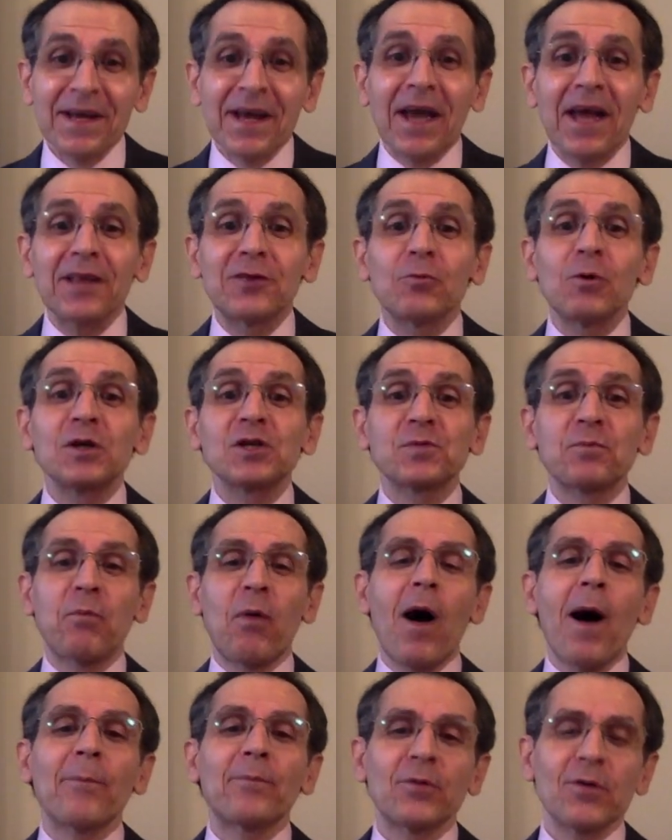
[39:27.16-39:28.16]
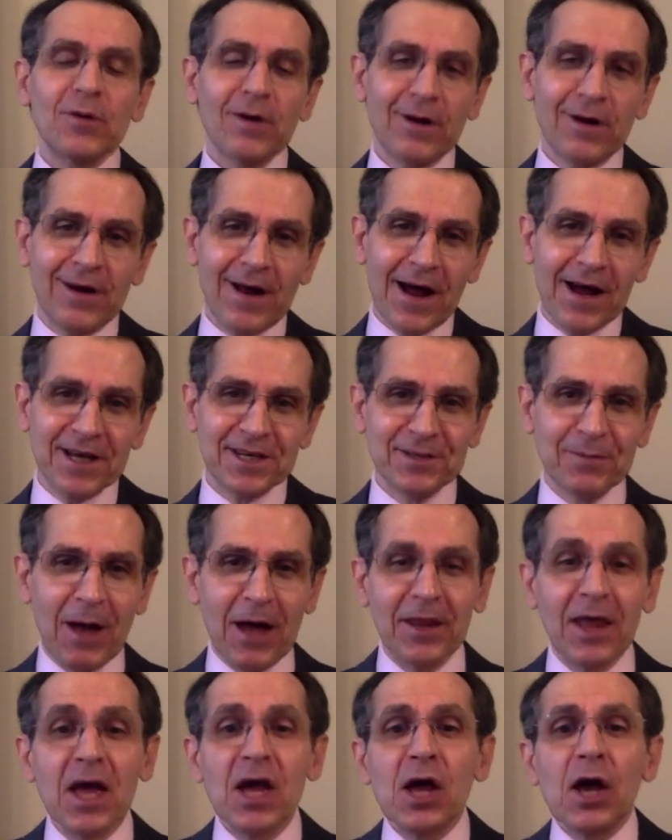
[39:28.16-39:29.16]
It was popularized
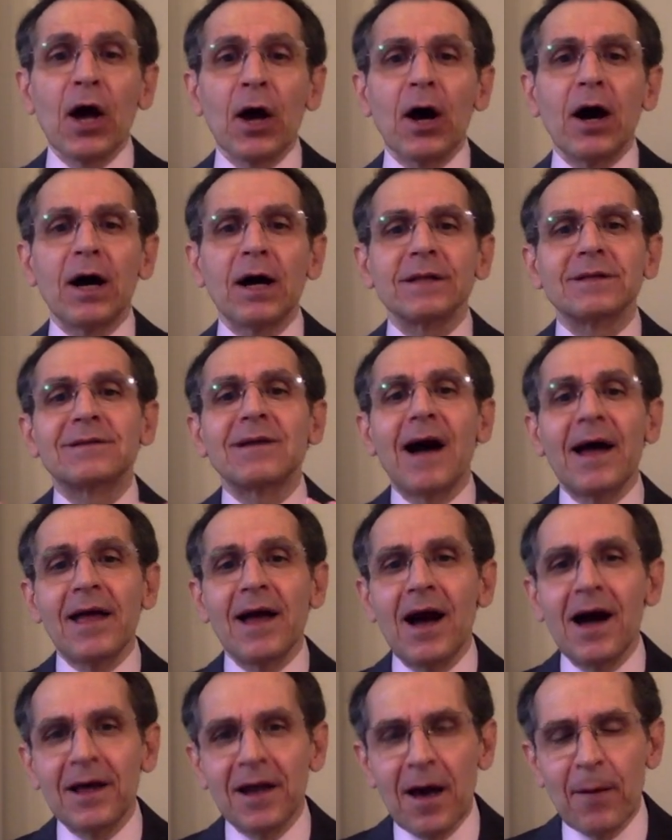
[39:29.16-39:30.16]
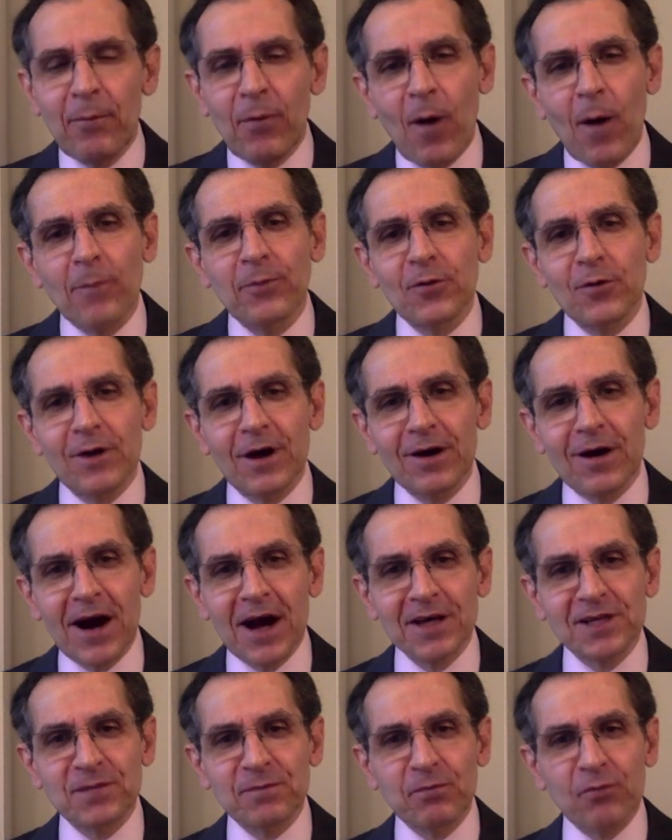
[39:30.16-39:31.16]
that. Uh, Diana
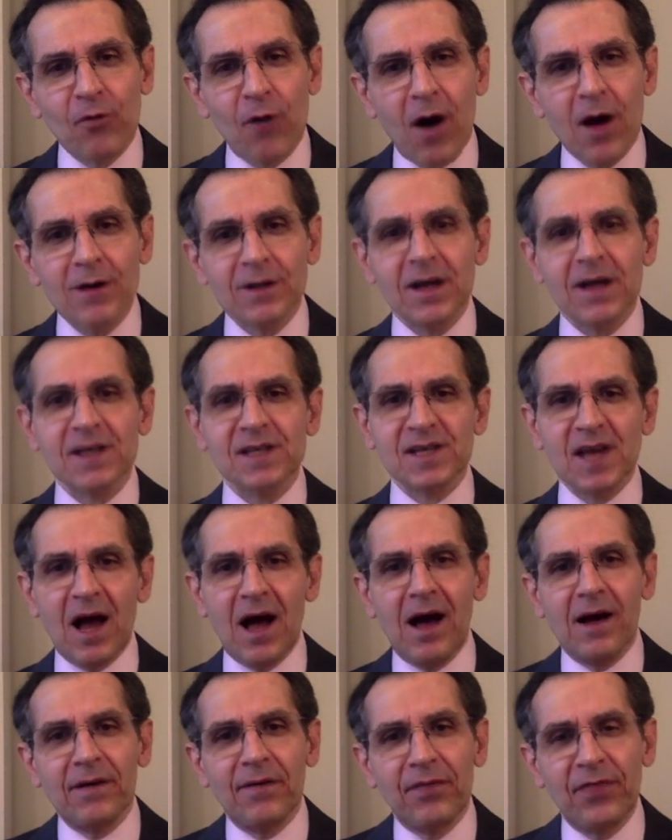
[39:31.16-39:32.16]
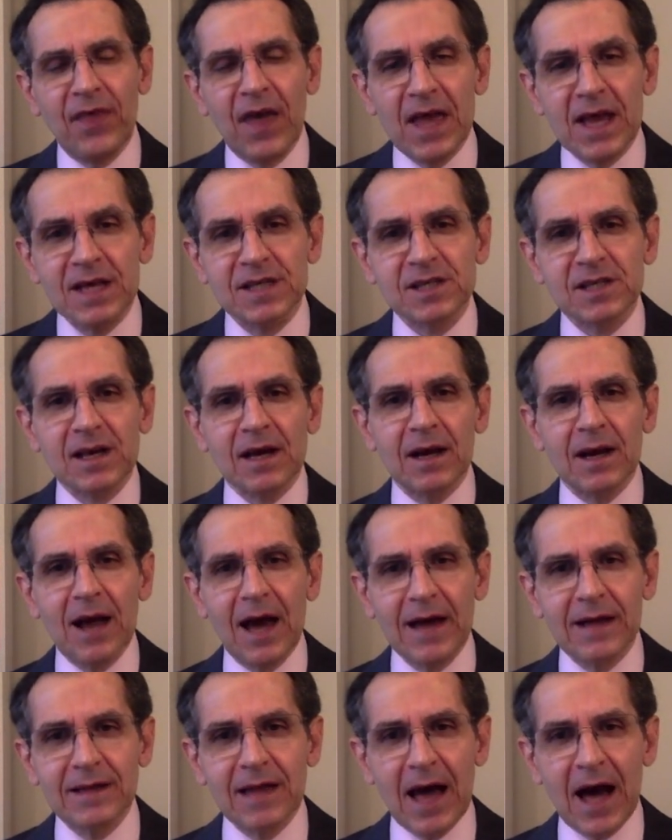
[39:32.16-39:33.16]
popularized products, things
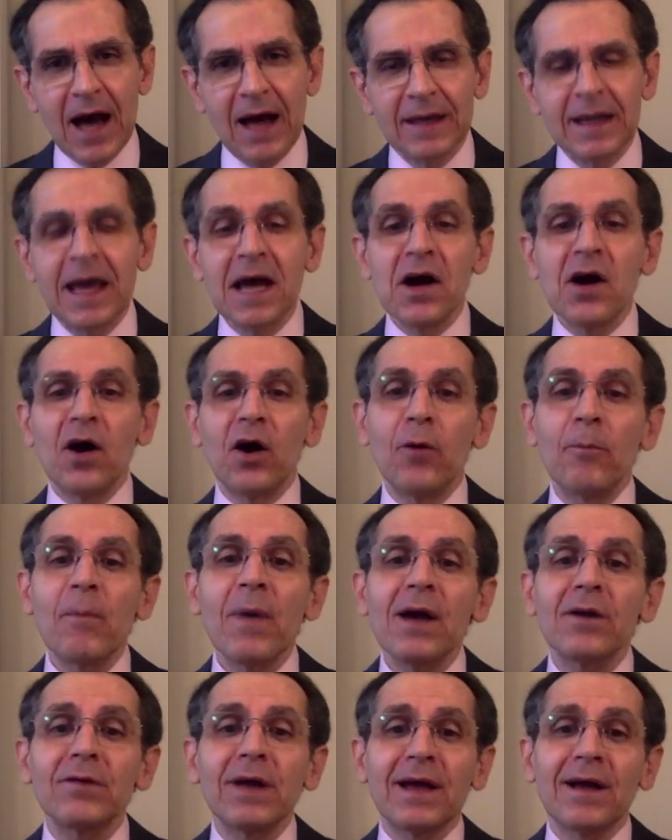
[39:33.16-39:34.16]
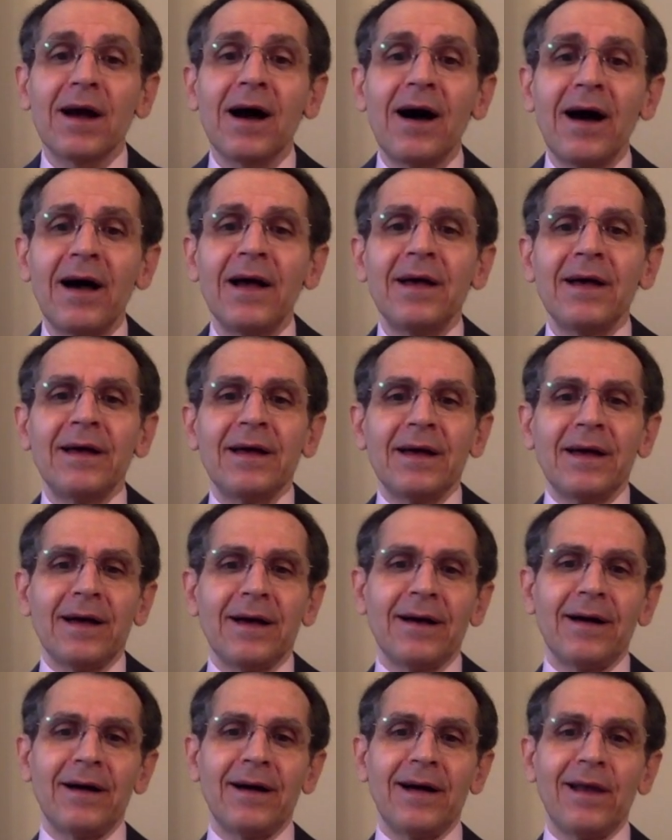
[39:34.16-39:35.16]
like that. America
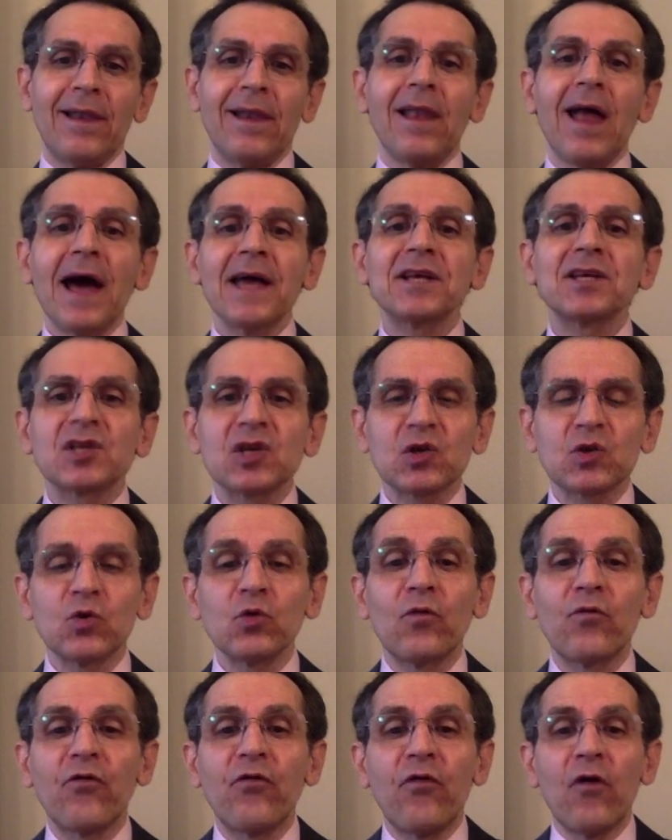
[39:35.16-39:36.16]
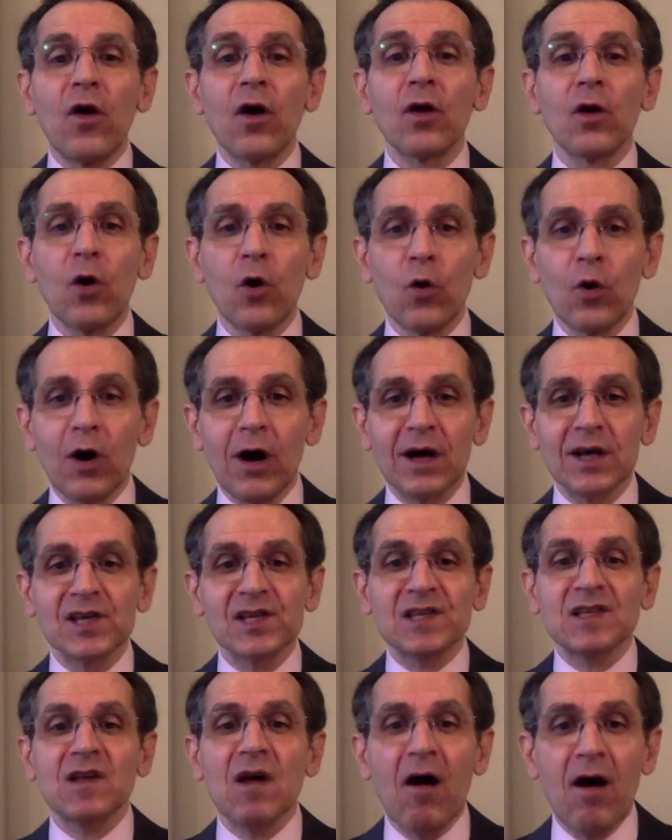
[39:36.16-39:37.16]
uh, likes to follow a uh,
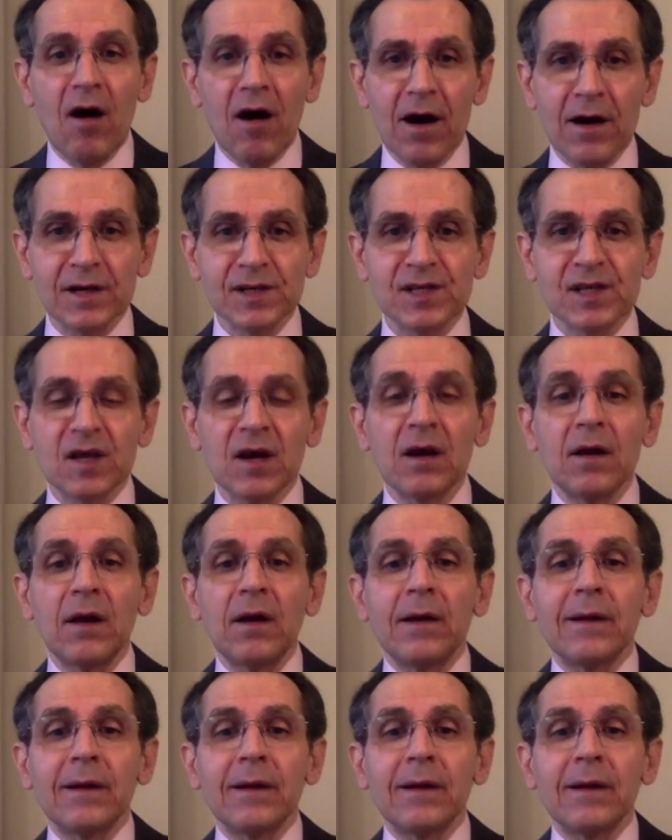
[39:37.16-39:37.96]
stars